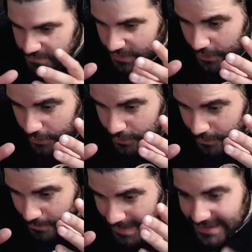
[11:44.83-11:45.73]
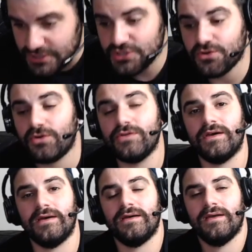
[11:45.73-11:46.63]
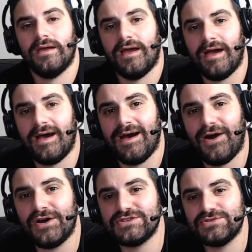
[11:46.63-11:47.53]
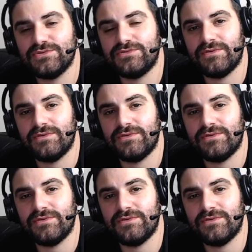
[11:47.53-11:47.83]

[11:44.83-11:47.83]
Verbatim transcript: you know, made sure that uh, Arsenal